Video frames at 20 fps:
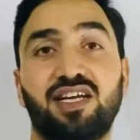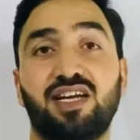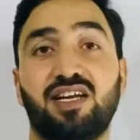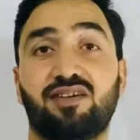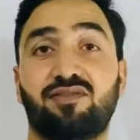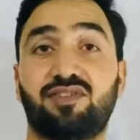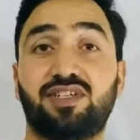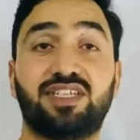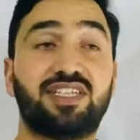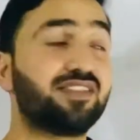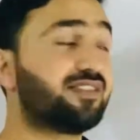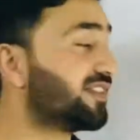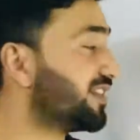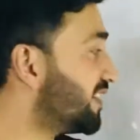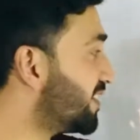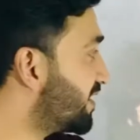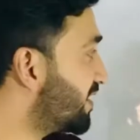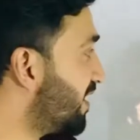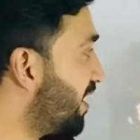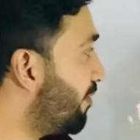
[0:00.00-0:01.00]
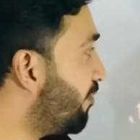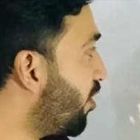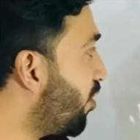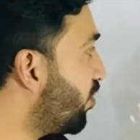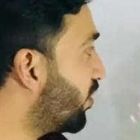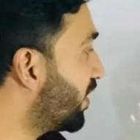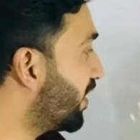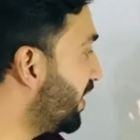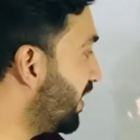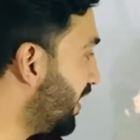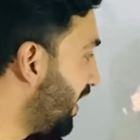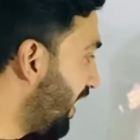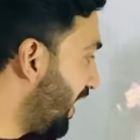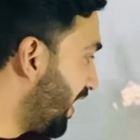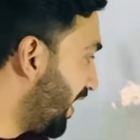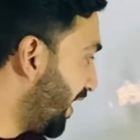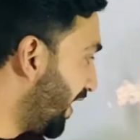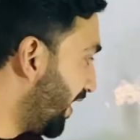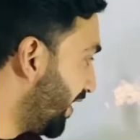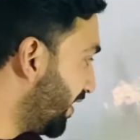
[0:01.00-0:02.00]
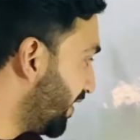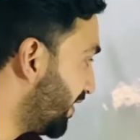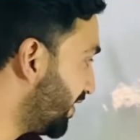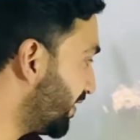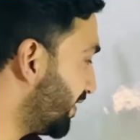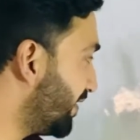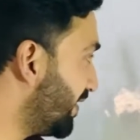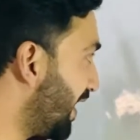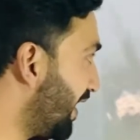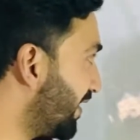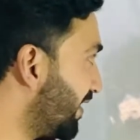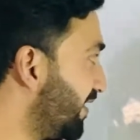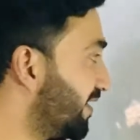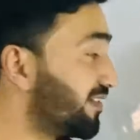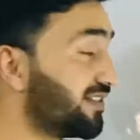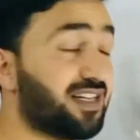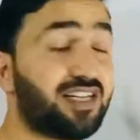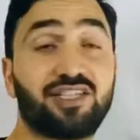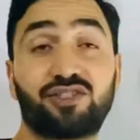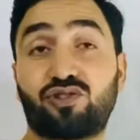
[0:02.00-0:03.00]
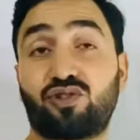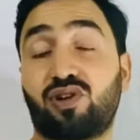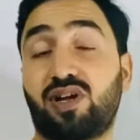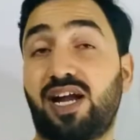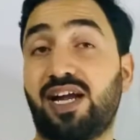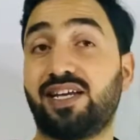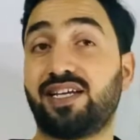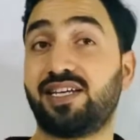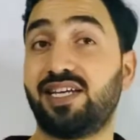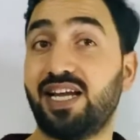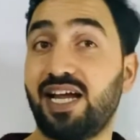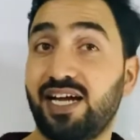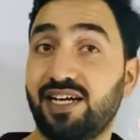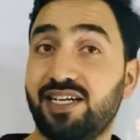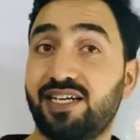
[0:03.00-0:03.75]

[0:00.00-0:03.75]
We discussed about that it's a heterocrine gland.